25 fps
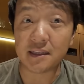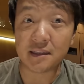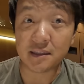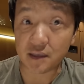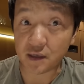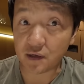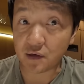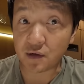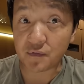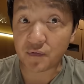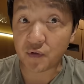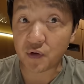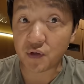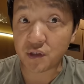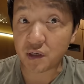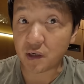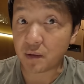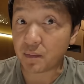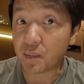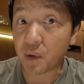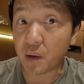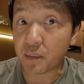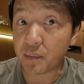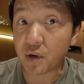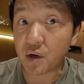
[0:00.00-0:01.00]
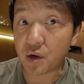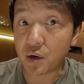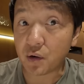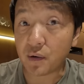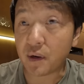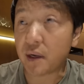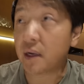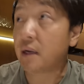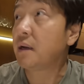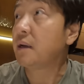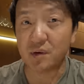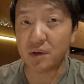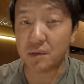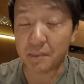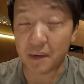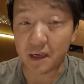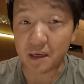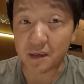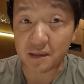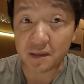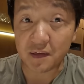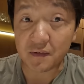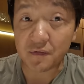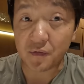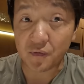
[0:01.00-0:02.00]
the dinner version of Barbacoa, but I'm
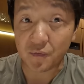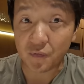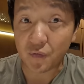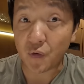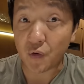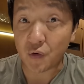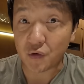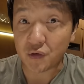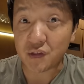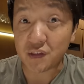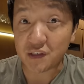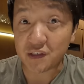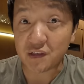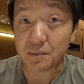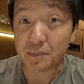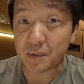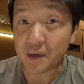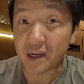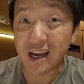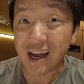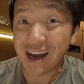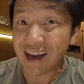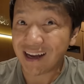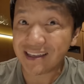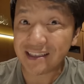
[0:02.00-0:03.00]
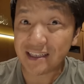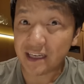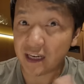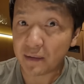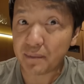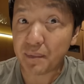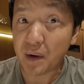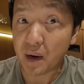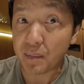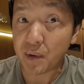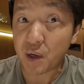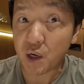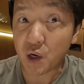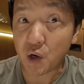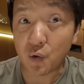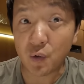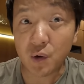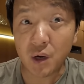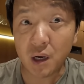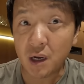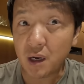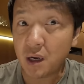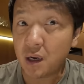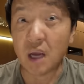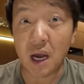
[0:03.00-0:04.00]
not a different versions of picanha at
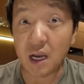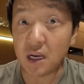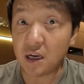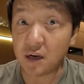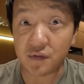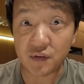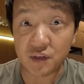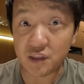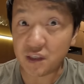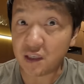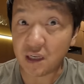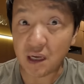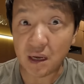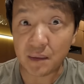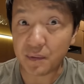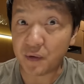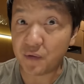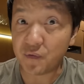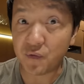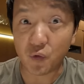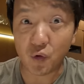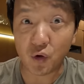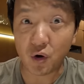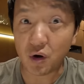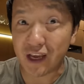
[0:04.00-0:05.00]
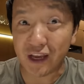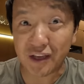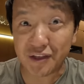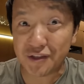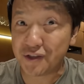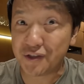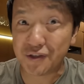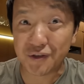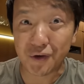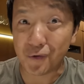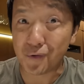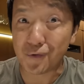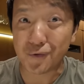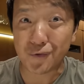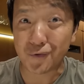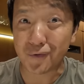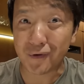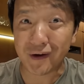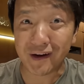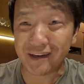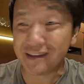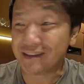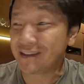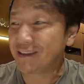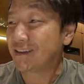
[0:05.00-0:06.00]
Barbacoa. I've never seen that before. It's so
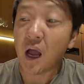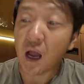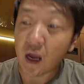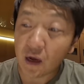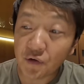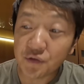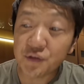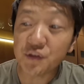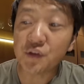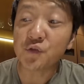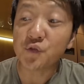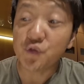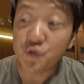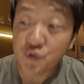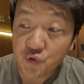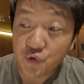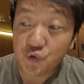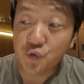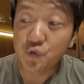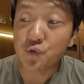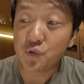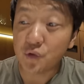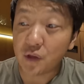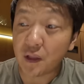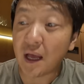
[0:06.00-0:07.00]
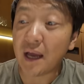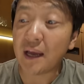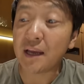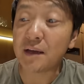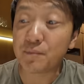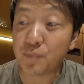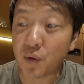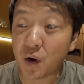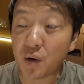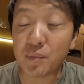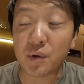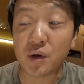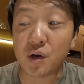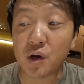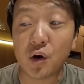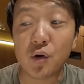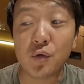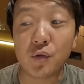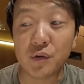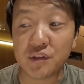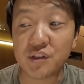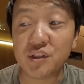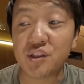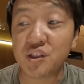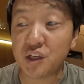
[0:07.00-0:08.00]
great. I also do like
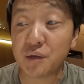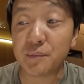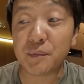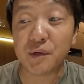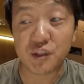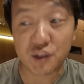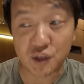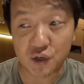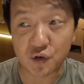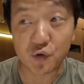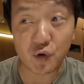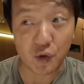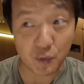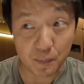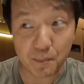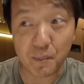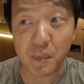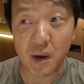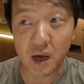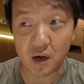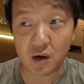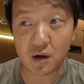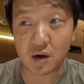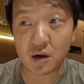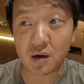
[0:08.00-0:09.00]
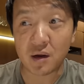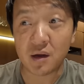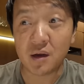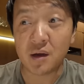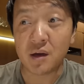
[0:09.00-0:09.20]
Barbacoa's chimichurri better.